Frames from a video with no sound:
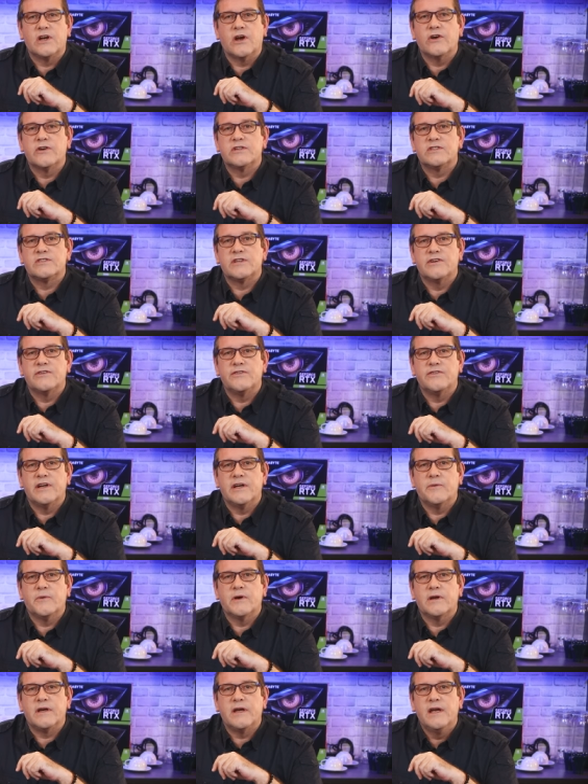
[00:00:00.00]
and artists on your
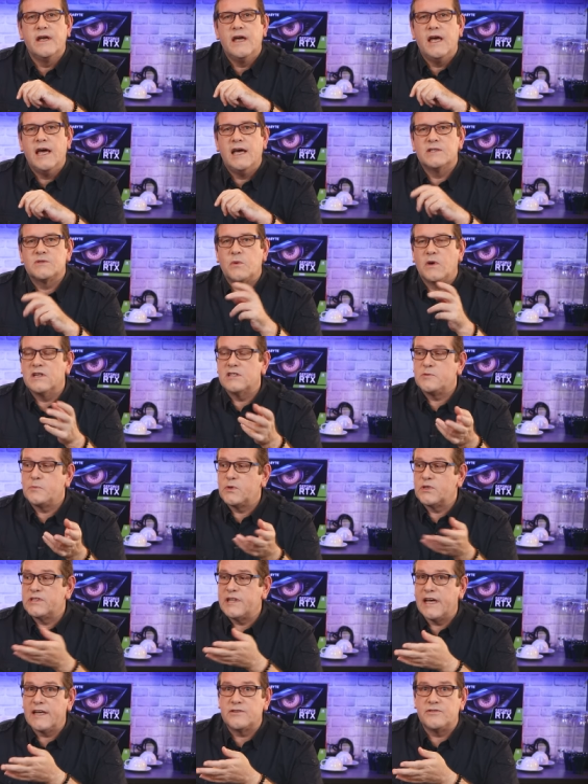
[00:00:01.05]
network, as well as
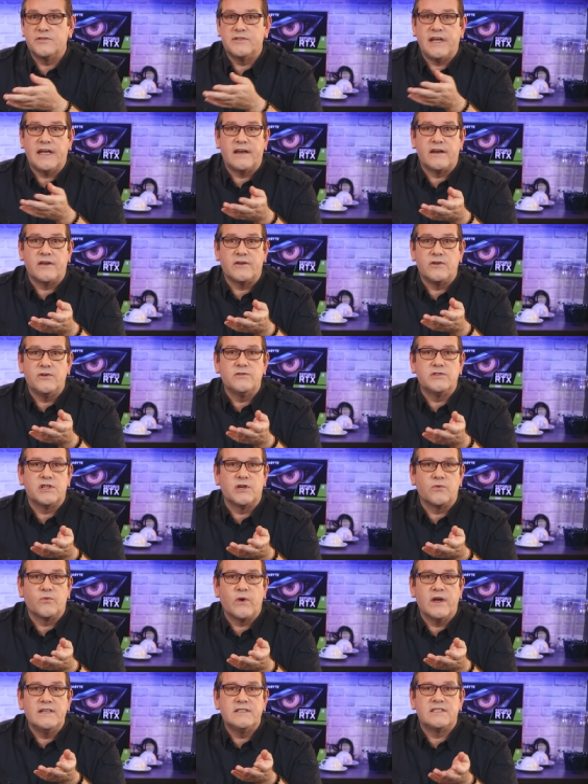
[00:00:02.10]
protect your data
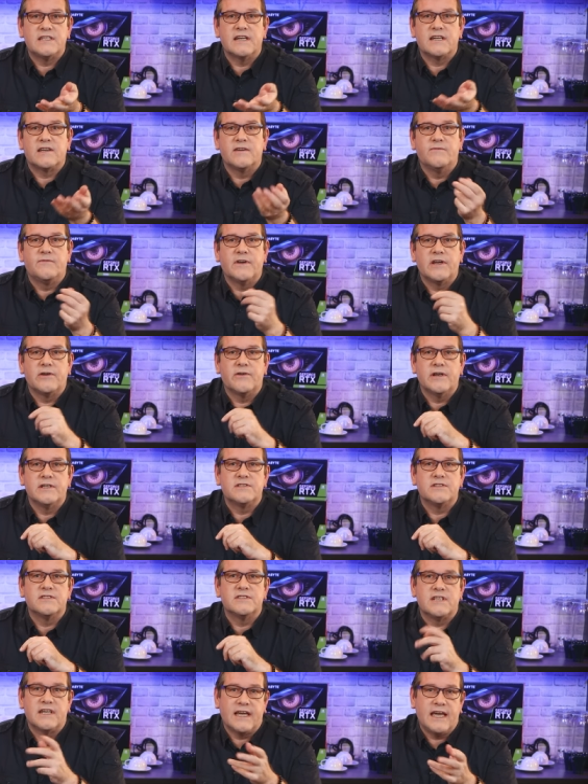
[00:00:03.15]
using RAID set
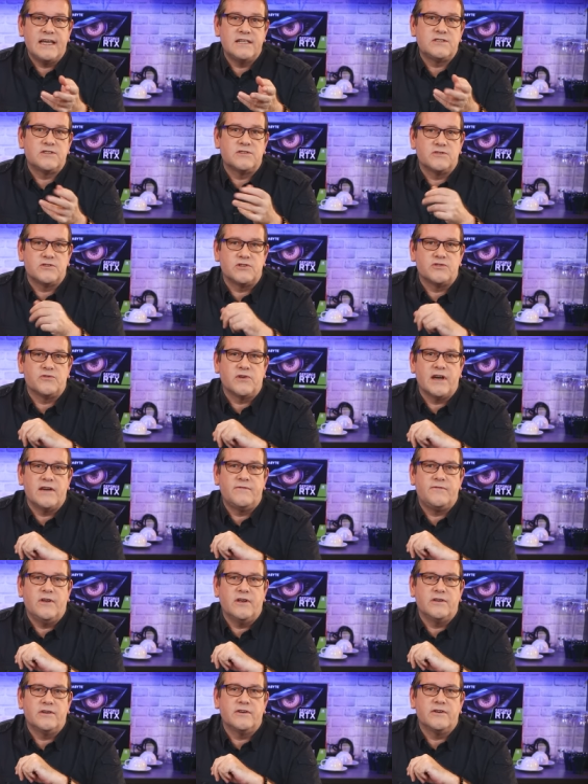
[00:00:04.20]
configurations in case there's a drive
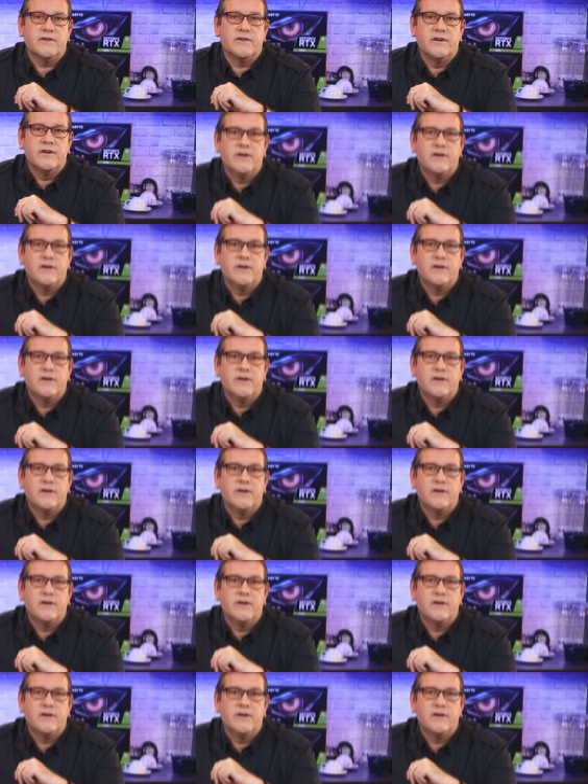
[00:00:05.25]
failure.